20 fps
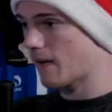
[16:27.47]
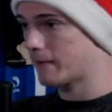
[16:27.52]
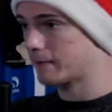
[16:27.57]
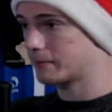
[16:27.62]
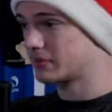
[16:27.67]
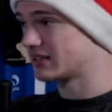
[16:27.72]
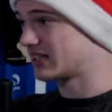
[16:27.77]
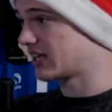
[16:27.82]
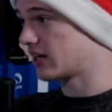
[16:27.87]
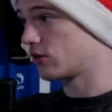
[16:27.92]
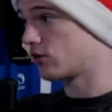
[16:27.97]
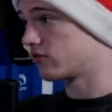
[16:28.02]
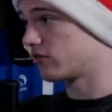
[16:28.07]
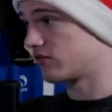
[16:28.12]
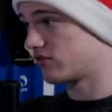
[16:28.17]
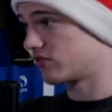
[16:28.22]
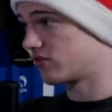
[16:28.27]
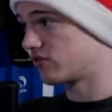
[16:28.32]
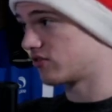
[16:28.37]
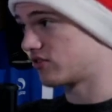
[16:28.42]
but they
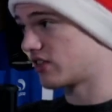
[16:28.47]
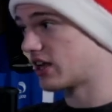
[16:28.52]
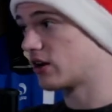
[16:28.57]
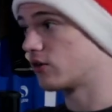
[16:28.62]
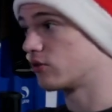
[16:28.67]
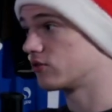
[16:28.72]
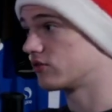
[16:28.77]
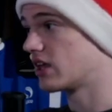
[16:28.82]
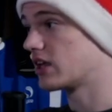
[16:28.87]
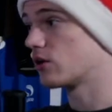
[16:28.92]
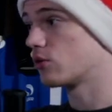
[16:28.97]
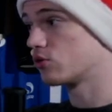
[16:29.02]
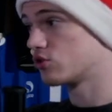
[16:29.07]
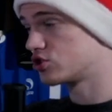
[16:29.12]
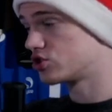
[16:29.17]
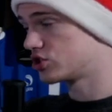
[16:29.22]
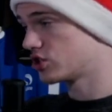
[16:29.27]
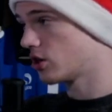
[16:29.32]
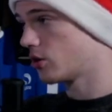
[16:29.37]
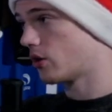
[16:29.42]
don't
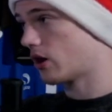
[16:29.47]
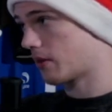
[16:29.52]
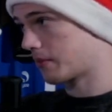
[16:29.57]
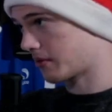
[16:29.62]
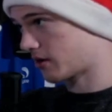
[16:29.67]
show up